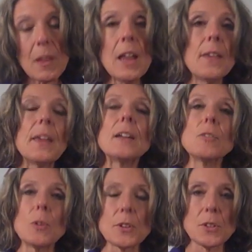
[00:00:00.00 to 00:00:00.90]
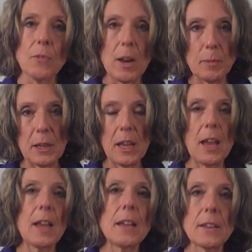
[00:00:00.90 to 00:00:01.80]
And then, of course, the vitamin
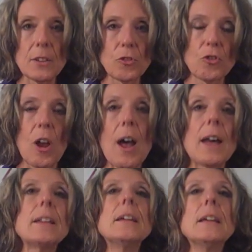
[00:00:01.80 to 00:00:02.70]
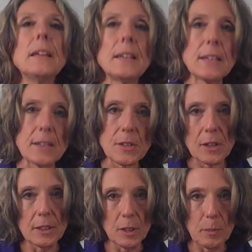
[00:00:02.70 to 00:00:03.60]
K in the shot is
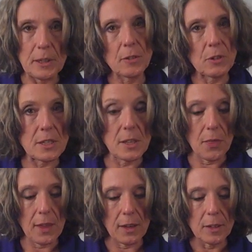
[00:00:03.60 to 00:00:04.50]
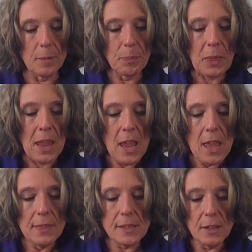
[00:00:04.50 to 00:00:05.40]
a little bit different synthetic.
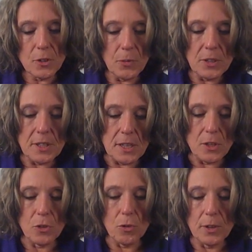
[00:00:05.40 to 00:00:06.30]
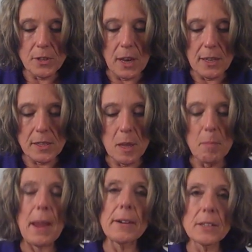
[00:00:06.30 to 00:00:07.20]
The Centers for Disease Control states
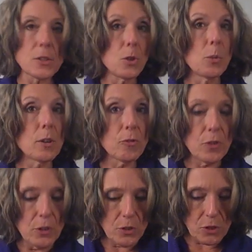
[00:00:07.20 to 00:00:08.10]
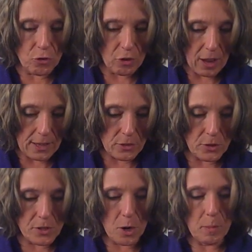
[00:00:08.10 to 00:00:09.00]
that parents who refuse the shot
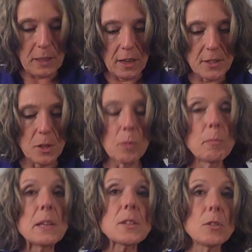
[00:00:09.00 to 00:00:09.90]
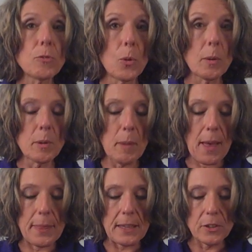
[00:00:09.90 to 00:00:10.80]
do so because they're misinformed
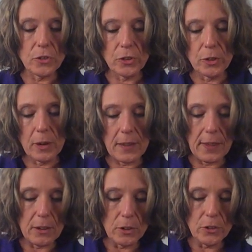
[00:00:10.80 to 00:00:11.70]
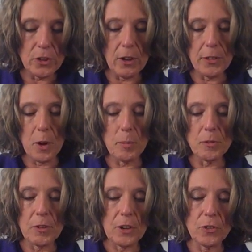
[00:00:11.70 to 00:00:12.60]
about the issue, and they urge healthcare
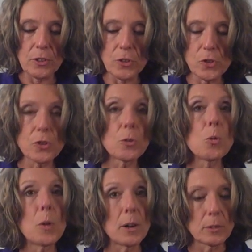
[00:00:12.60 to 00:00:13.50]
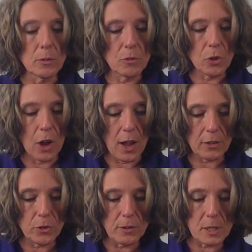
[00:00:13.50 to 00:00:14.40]
professionals to, quote,
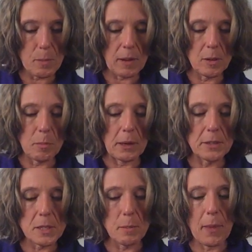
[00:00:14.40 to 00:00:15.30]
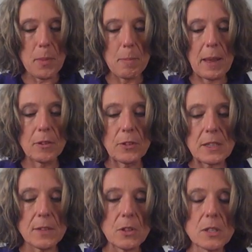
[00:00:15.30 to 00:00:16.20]
talk to expectant parents about the
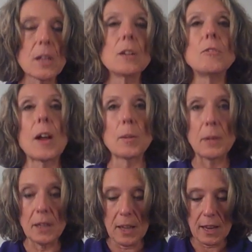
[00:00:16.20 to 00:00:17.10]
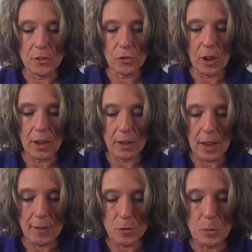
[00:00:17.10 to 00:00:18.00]
benefits of a single vitamin K shot
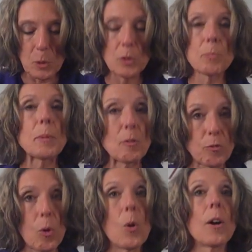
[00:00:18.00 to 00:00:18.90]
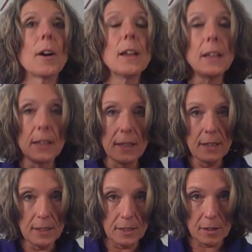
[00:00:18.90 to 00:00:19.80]
after birth before,
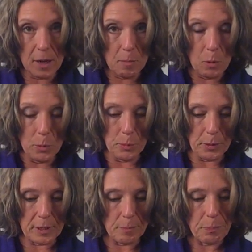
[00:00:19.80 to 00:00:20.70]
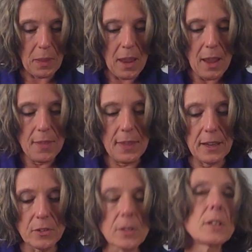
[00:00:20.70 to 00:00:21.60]
in uh, bold print, they
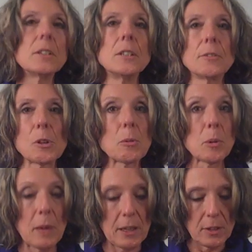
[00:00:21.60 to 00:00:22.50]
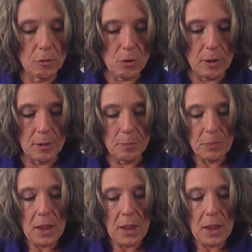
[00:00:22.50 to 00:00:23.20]
get to the delivery room, end of quote.